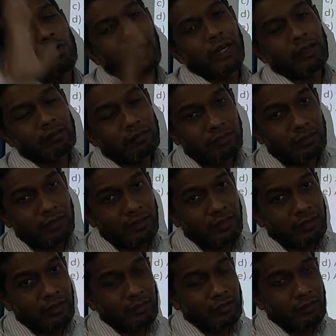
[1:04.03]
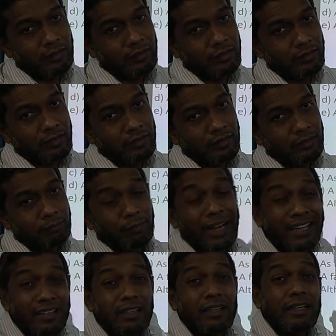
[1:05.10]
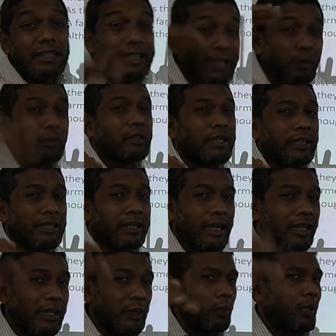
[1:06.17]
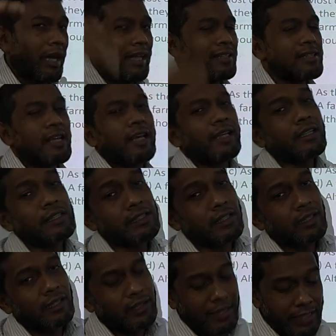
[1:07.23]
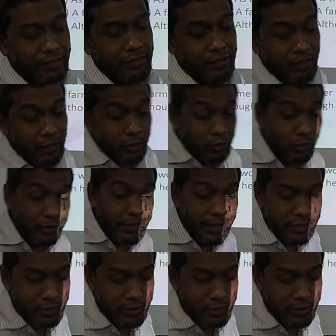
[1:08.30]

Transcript: one, but you think that your answer is right. So dear